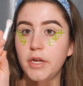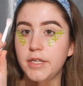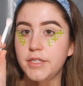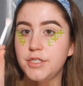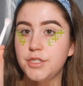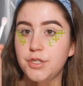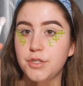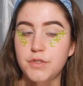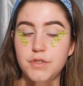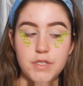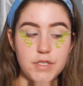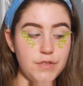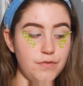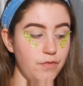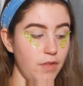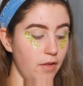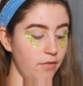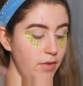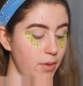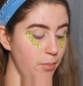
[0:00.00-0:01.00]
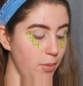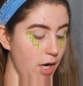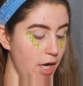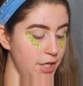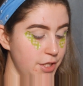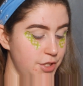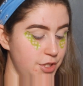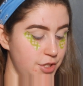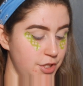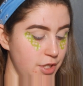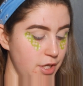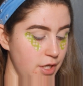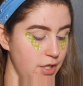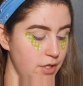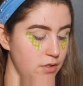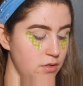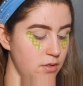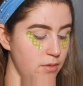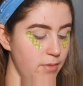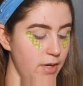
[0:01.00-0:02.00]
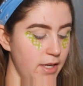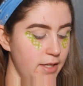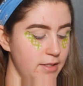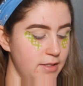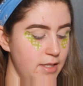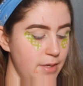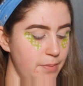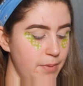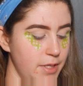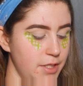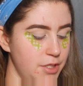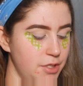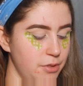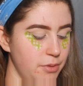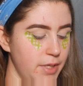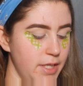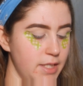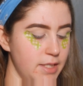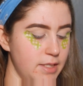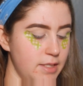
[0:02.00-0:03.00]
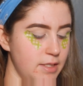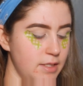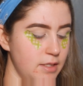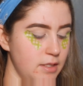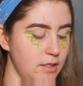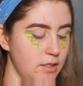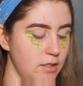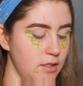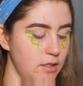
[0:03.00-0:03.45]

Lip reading: It's just this fluffy brush. So I'm going to dip into it.